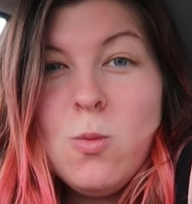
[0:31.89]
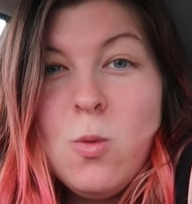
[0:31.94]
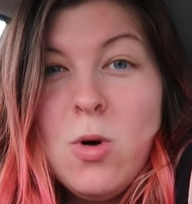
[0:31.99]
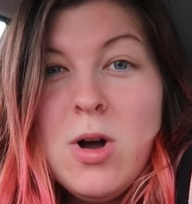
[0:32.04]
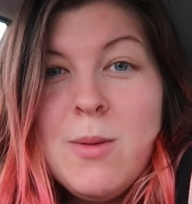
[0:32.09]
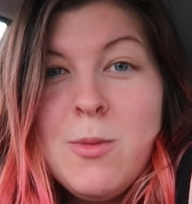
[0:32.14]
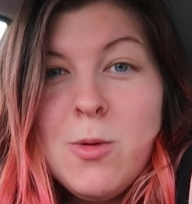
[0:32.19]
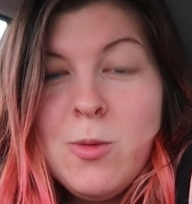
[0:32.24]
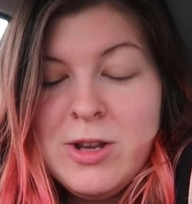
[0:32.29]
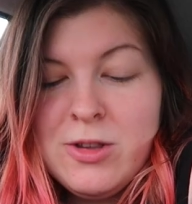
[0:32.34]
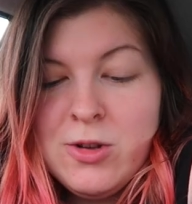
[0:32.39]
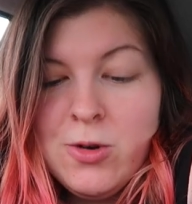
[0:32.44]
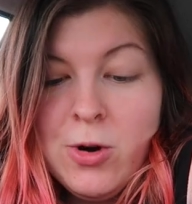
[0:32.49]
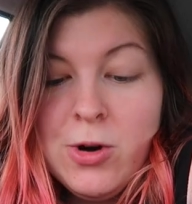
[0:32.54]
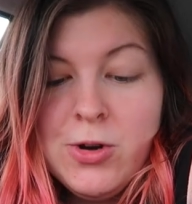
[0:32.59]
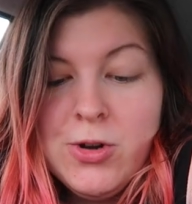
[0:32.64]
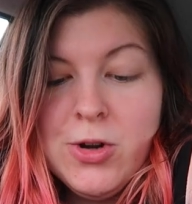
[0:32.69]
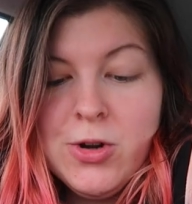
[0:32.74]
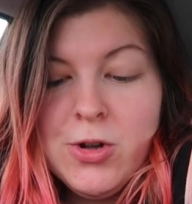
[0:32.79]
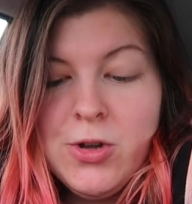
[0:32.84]
What I'm away to
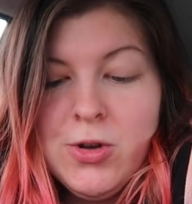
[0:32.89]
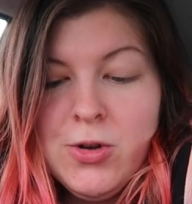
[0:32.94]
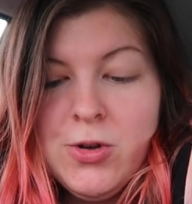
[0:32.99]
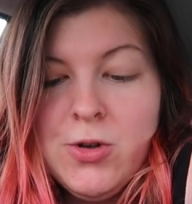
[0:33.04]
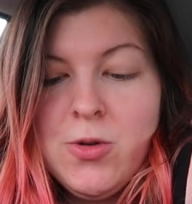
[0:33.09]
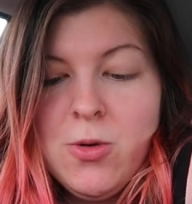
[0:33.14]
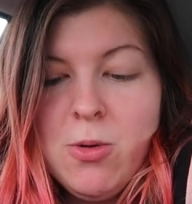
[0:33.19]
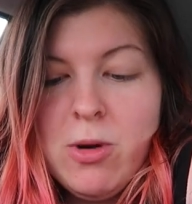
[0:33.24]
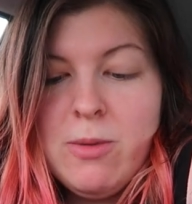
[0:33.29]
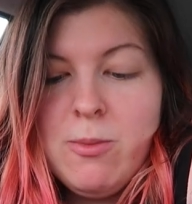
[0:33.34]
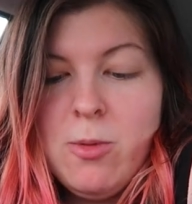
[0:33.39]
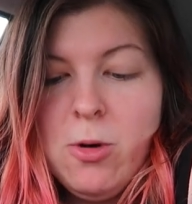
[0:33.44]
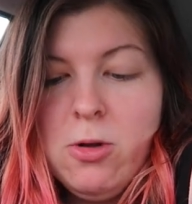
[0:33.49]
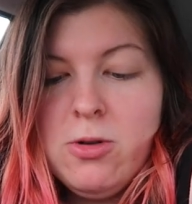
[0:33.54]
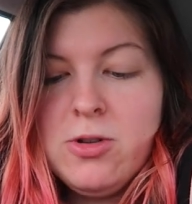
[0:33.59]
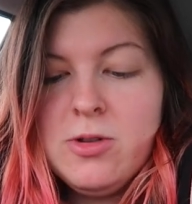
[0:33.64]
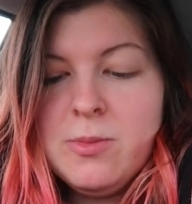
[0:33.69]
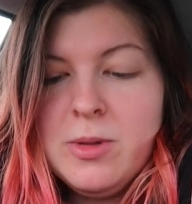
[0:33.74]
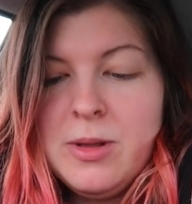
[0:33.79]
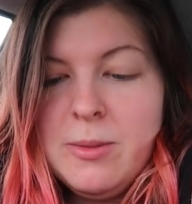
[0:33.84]
order could quite
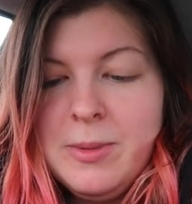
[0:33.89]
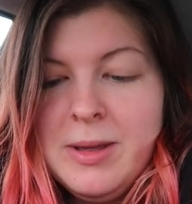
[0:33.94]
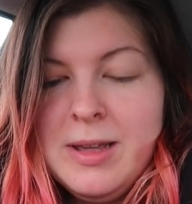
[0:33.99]
possibly